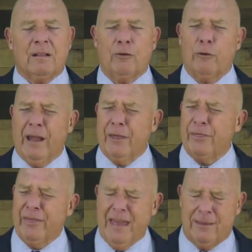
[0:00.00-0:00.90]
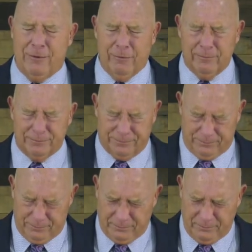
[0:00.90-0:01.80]
Lord, I thank you
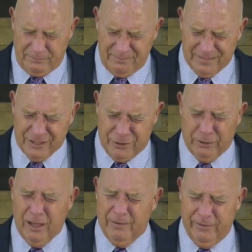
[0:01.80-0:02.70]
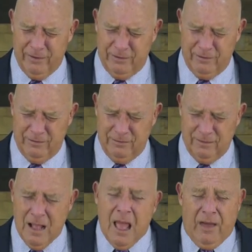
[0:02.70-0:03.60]
that you love us.
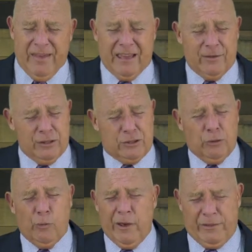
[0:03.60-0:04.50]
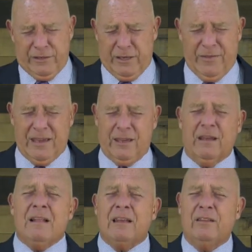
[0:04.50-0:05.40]
I thank you that you're with us. I thank you
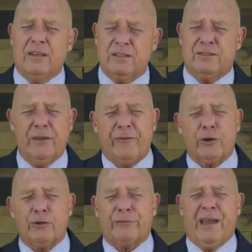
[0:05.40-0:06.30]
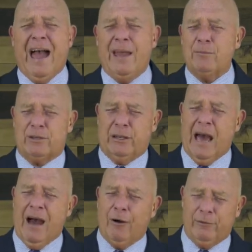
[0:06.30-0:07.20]
in these difficult times in
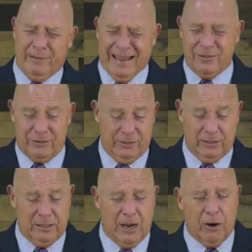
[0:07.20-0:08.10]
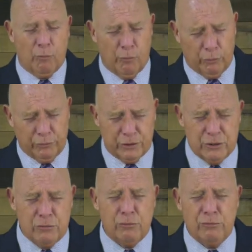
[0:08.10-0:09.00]
our nation and in our world,
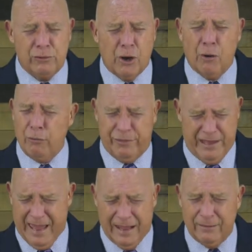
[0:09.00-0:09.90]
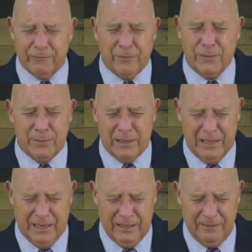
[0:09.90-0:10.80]
you know the end from the
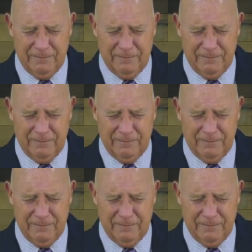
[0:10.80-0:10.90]
beginning.